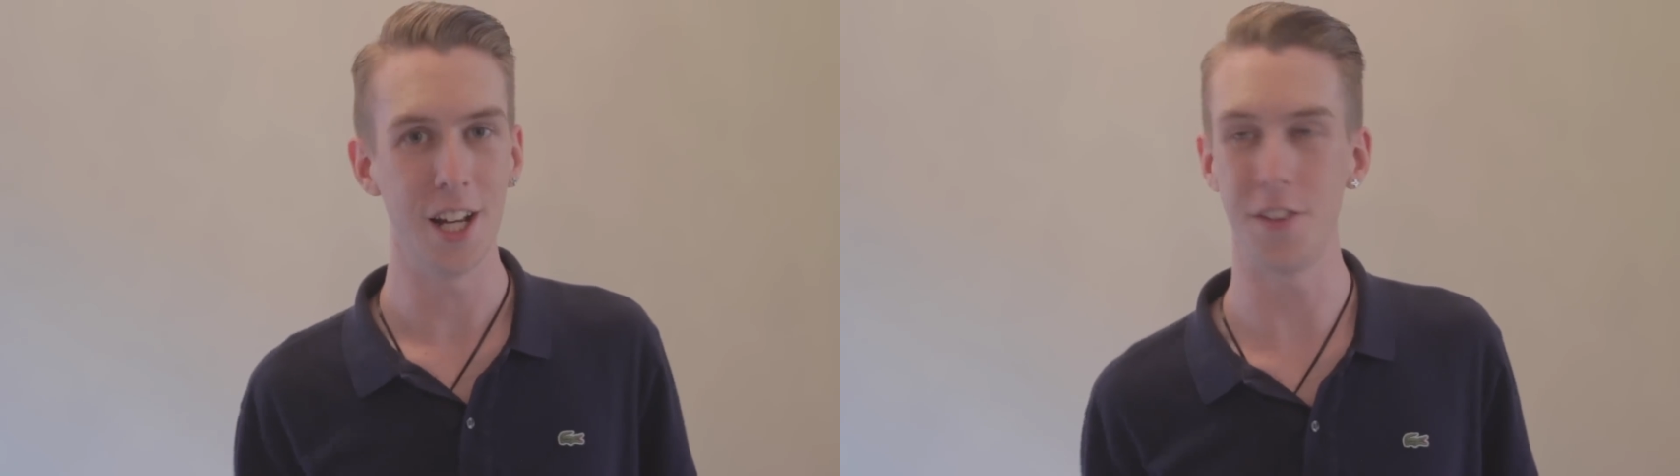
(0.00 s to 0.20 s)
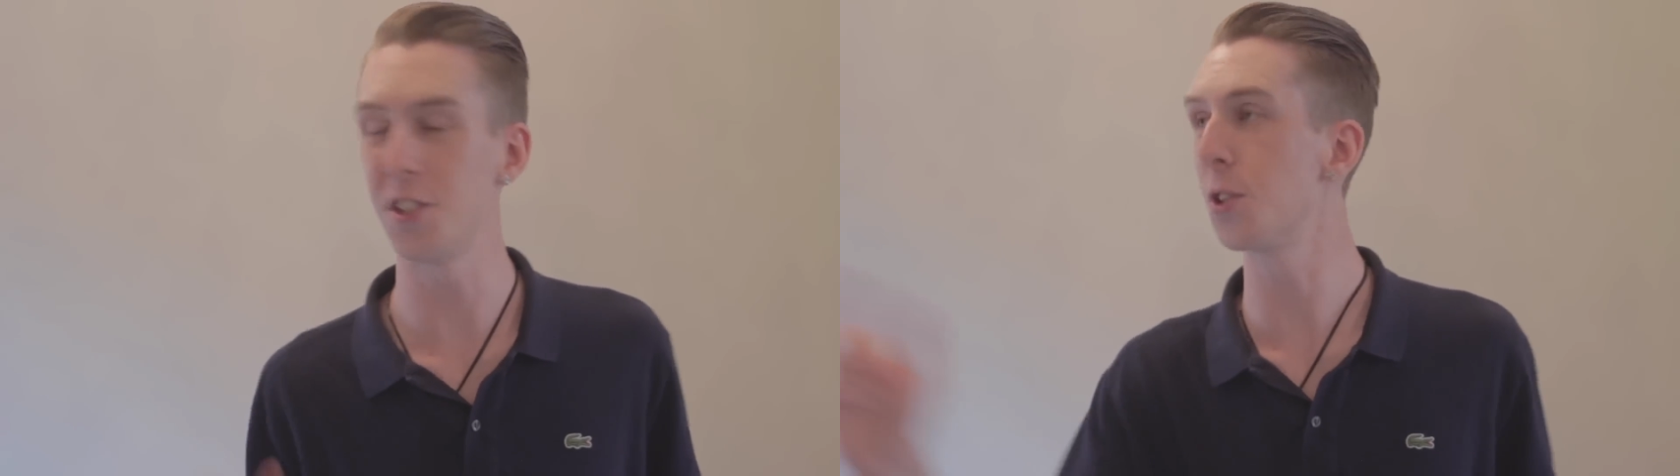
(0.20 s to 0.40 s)

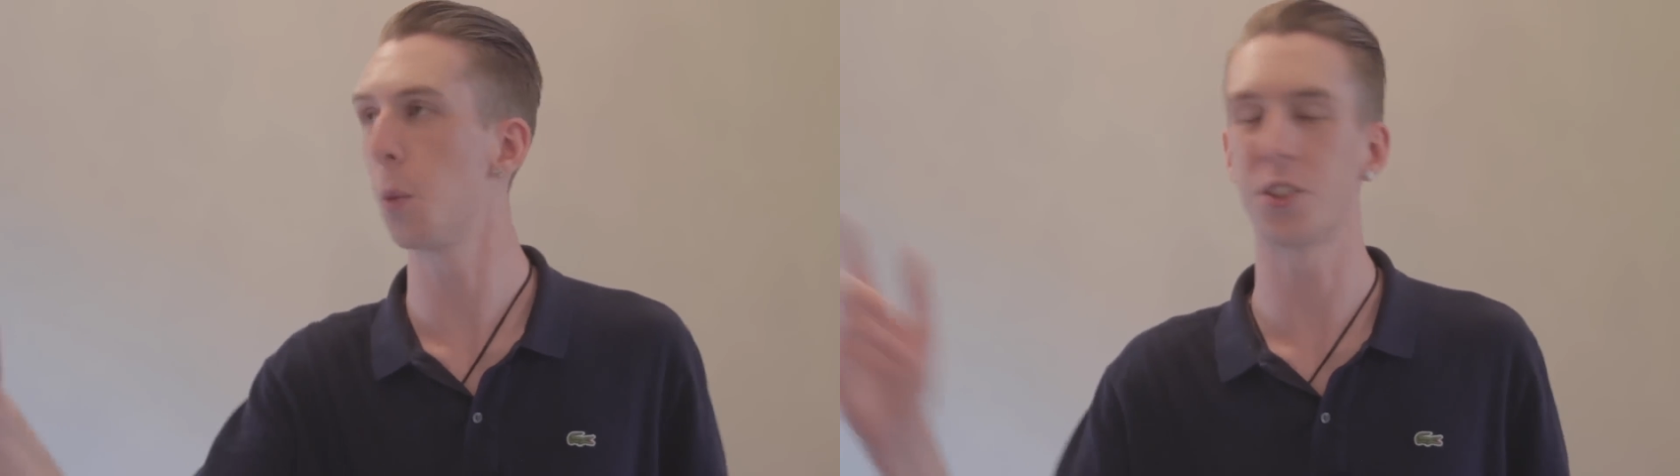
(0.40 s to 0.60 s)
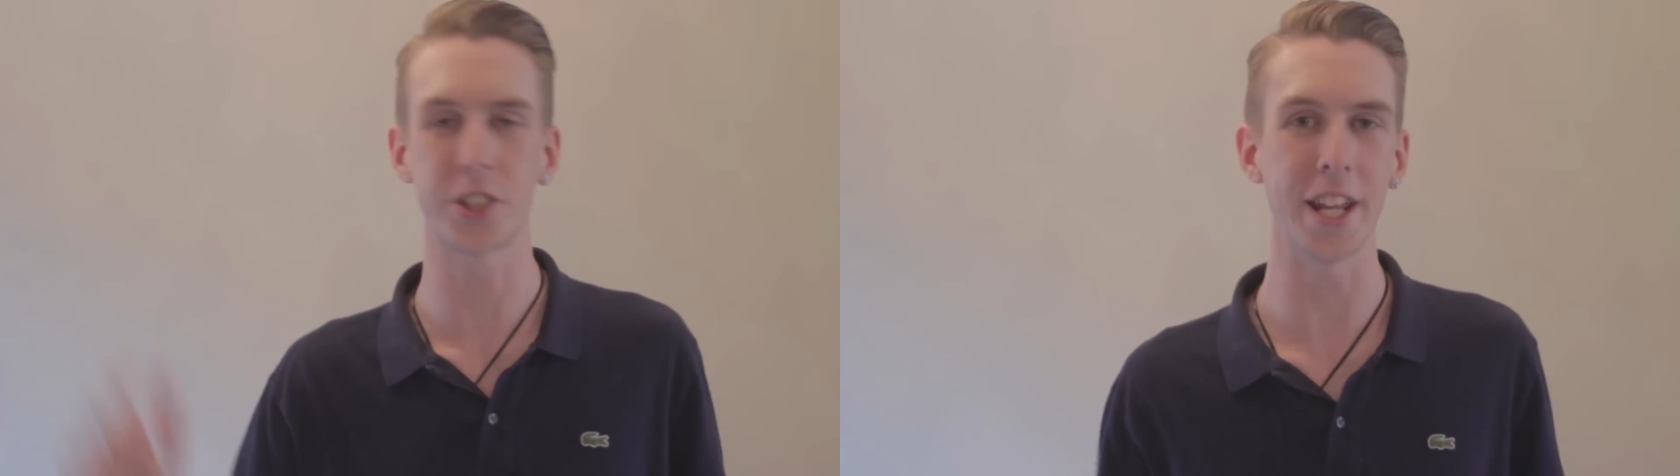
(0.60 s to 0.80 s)
This is
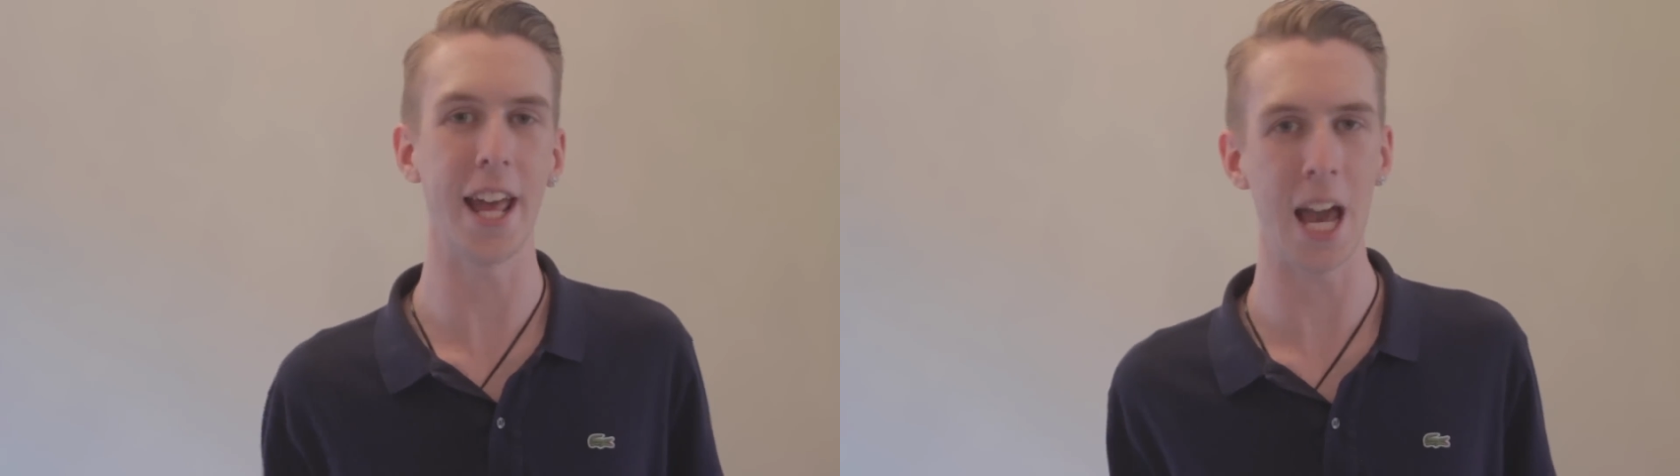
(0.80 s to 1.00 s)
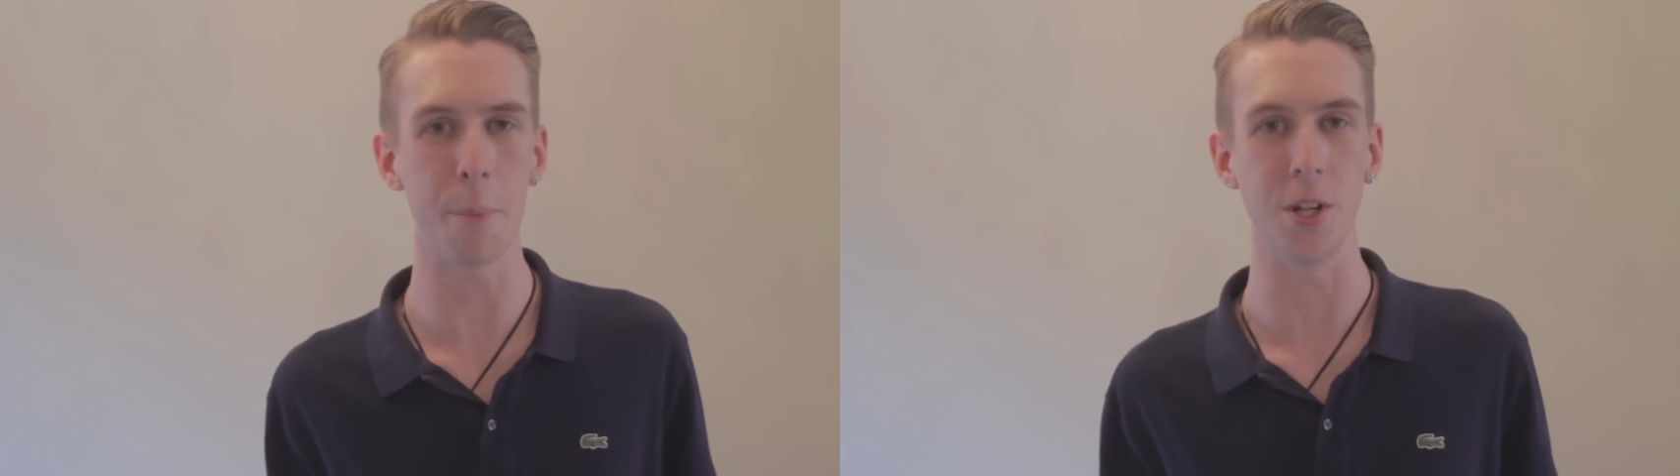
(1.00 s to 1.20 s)
what's
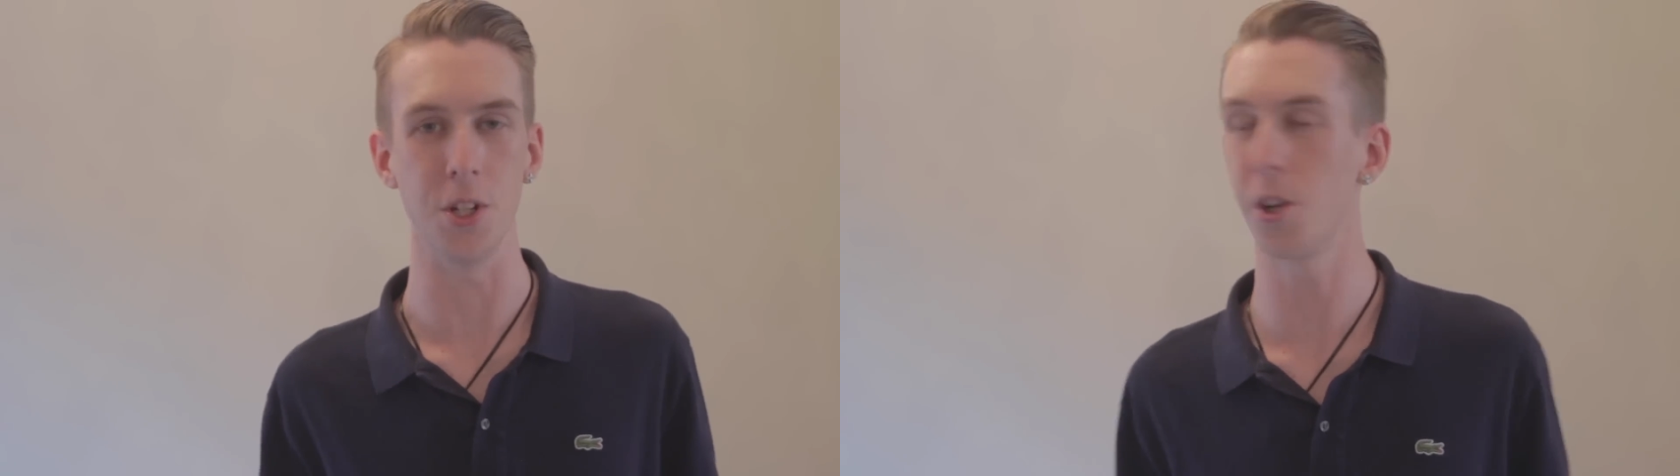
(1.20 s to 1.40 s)
gonna happen.